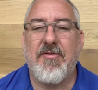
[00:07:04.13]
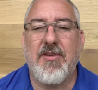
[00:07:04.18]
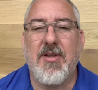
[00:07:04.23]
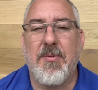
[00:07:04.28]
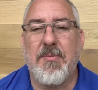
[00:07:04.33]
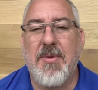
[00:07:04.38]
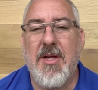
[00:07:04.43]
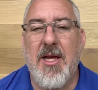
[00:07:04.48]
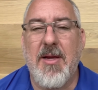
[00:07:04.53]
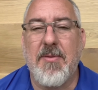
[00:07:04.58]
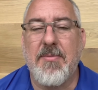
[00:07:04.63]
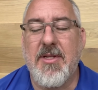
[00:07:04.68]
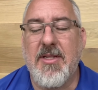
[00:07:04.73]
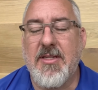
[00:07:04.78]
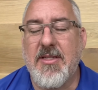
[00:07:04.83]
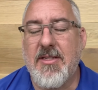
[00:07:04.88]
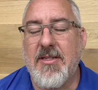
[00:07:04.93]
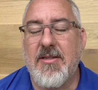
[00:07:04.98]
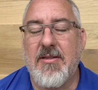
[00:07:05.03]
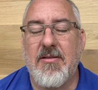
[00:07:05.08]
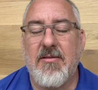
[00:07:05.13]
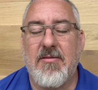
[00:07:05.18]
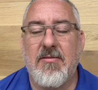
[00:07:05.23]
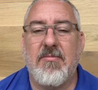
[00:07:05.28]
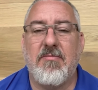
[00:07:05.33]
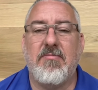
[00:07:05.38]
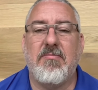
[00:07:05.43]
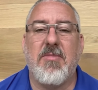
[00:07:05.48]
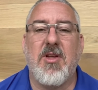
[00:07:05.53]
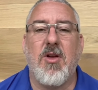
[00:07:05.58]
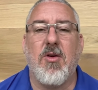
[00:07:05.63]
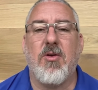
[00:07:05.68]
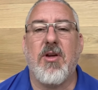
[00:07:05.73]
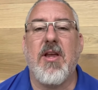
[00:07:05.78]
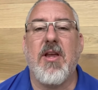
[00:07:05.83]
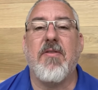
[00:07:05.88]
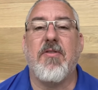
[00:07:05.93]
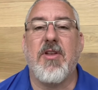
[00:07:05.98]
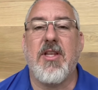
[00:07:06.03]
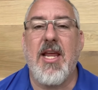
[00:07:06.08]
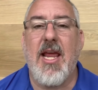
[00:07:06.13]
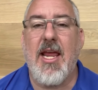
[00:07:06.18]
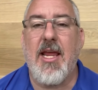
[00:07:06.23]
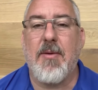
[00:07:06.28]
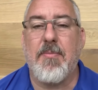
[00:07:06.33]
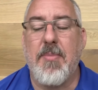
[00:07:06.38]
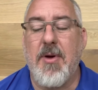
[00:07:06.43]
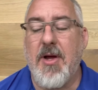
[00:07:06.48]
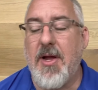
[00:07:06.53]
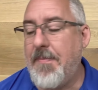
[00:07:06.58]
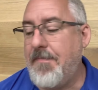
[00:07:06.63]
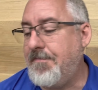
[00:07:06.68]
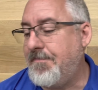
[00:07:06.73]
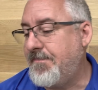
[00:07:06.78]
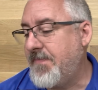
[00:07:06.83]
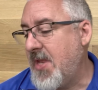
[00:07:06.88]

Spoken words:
Sometimes it's, give or take. But